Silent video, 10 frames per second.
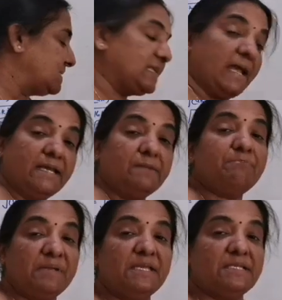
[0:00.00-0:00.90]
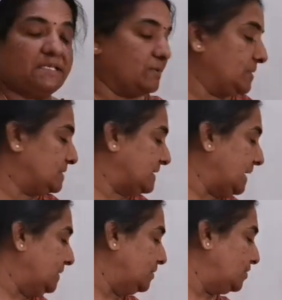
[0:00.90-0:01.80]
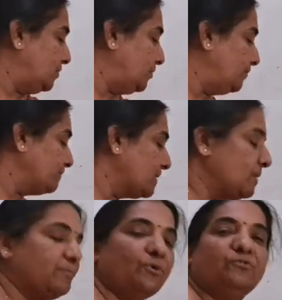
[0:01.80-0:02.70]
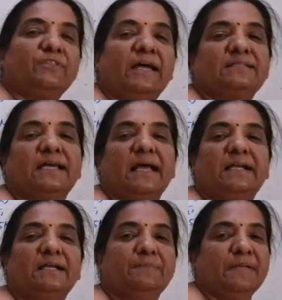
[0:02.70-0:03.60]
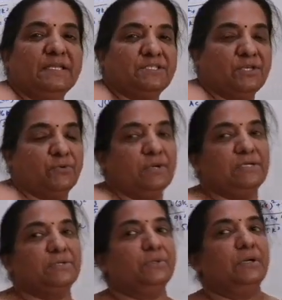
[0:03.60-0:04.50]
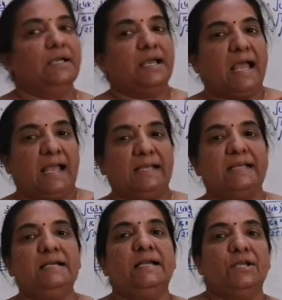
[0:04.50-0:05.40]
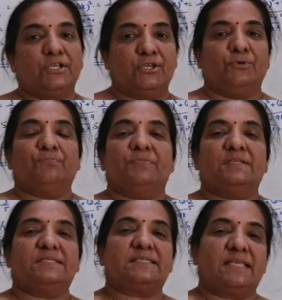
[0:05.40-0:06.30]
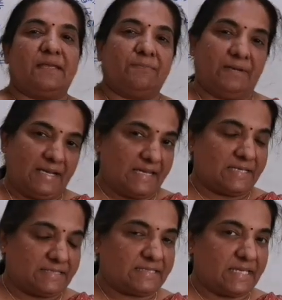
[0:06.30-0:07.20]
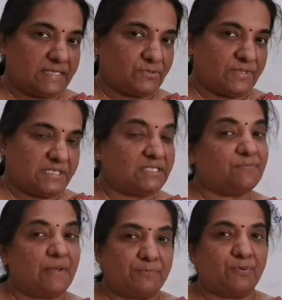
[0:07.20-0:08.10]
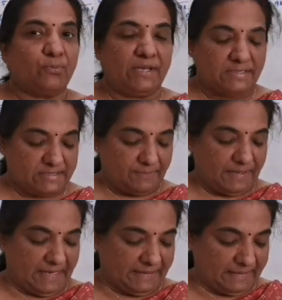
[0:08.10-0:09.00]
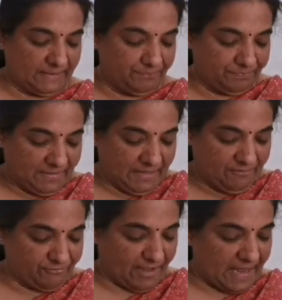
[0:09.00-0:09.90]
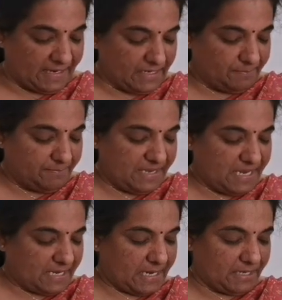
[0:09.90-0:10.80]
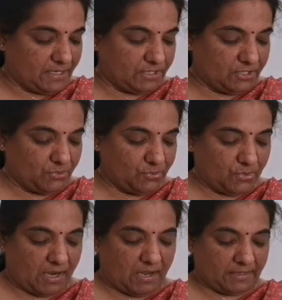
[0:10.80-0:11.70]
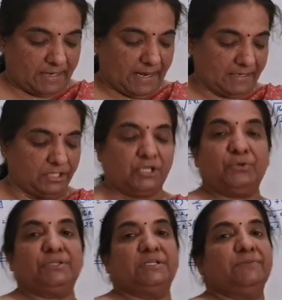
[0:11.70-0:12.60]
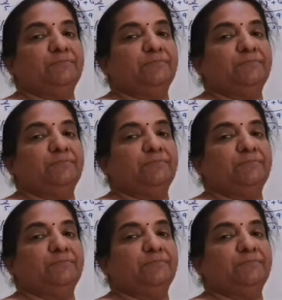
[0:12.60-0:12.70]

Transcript: sin B is equal to sin Q, prove that angle B is equal to angle Q. This is the same like exercise questions by proving similarity. If angle B and angle Q are acute